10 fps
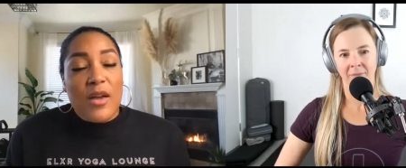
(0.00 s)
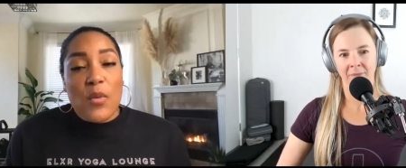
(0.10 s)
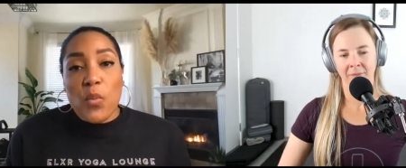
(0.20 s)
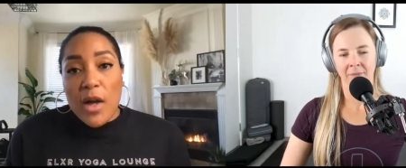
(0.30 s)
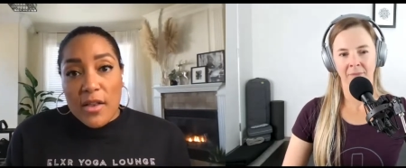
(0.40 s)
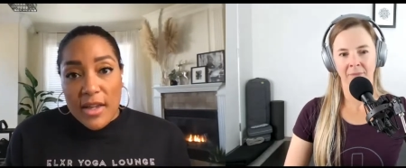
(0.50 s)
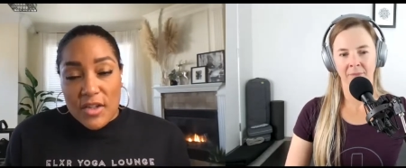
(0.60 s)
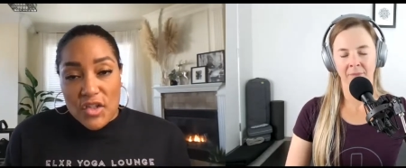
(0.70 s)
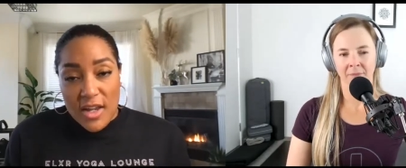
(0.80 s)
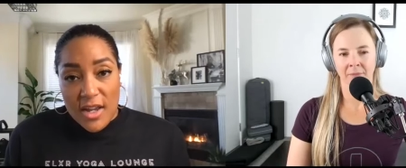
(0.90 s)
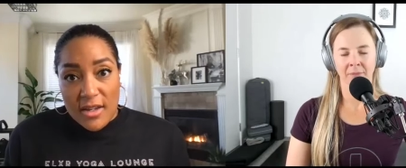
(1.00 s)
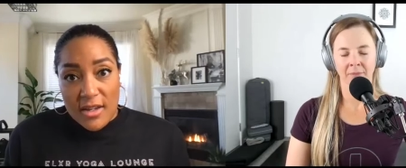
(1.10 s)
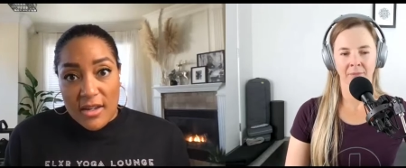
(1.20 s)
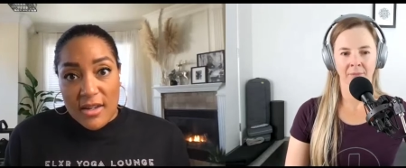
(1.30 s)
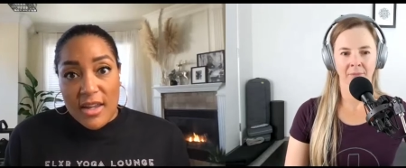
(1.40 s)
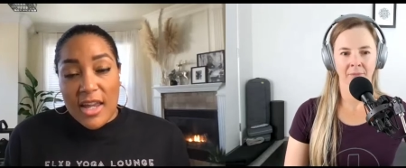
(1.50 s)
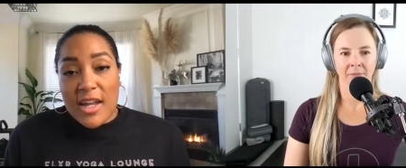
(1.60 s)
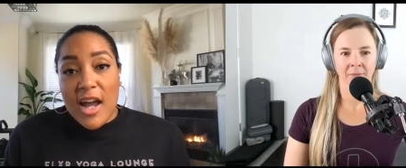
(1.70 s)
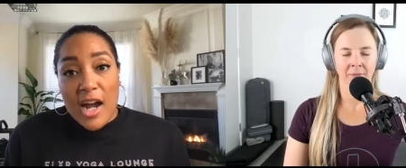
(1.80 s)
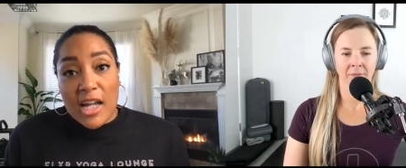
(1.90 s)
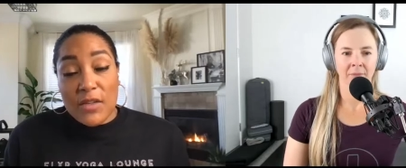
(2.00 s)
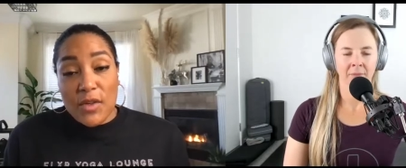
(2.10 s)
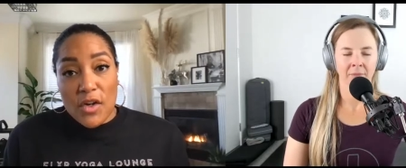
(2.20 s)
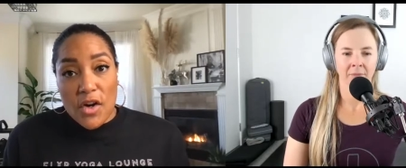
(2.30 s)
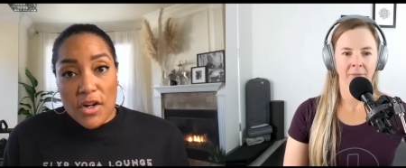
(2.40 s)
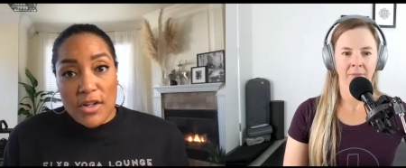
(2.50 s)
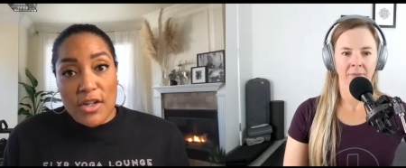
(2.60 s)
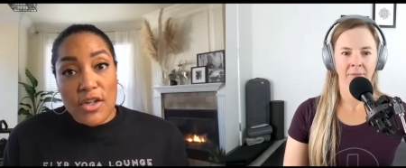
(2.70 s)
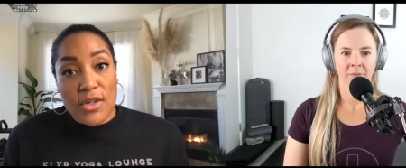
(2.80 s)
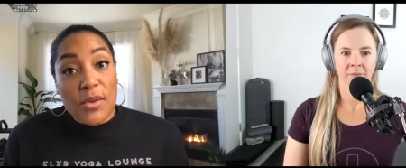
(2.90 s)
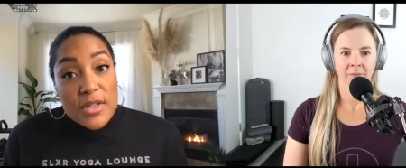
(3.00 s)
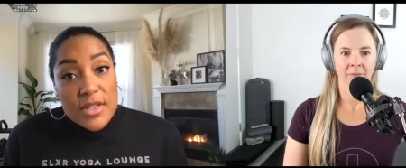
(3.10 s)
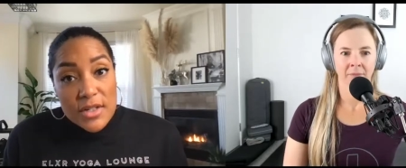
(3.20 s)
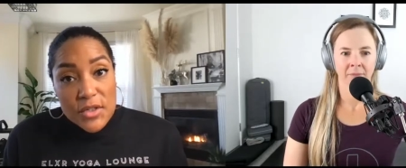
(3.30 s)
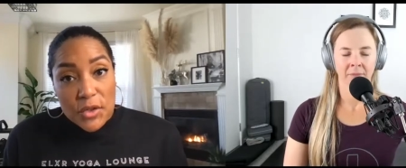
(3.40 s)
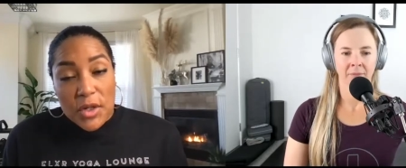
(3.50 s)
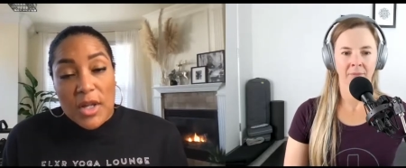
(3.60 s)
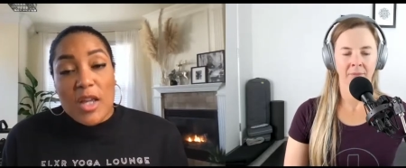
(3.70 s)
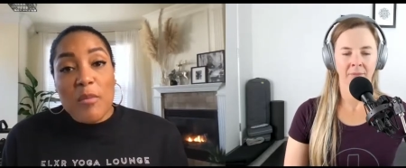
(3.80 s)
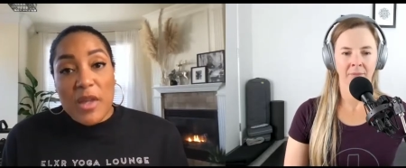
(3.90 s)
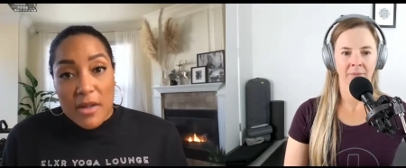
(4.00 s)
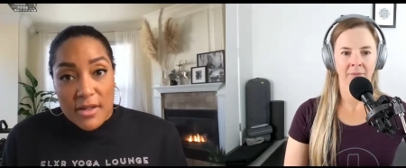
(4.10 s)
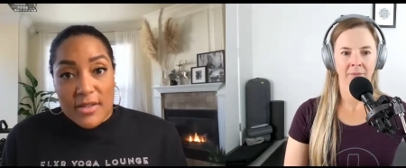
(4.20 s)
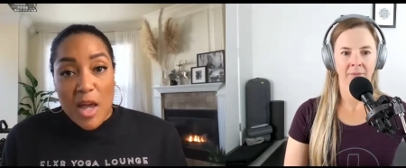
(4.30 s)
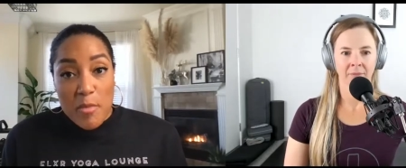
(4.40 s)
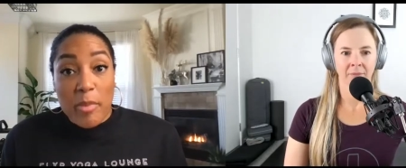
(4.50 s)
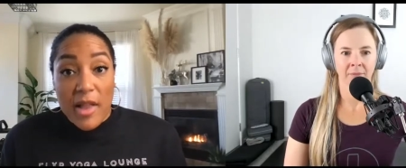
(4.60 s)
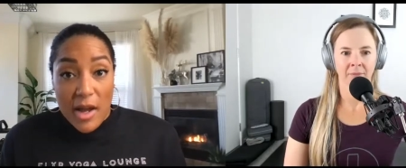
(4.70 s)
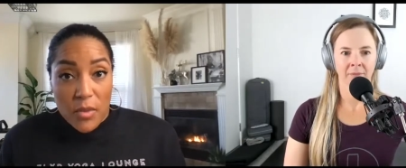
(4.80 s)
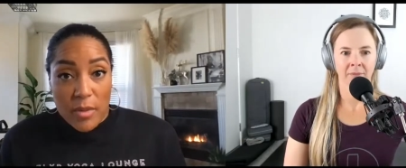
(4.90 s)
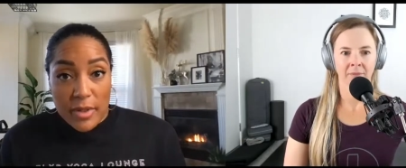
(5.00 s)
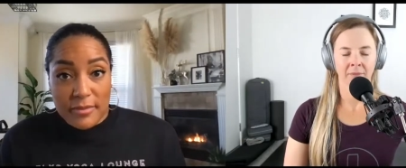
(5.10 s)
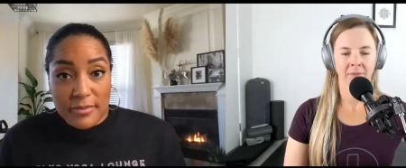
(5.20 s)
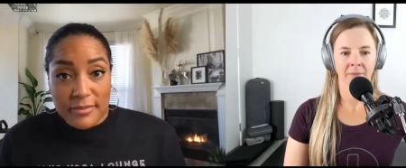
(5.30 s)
Speaker 1: well-educated, and highly regarded yoga teacher because I'm a Black woman.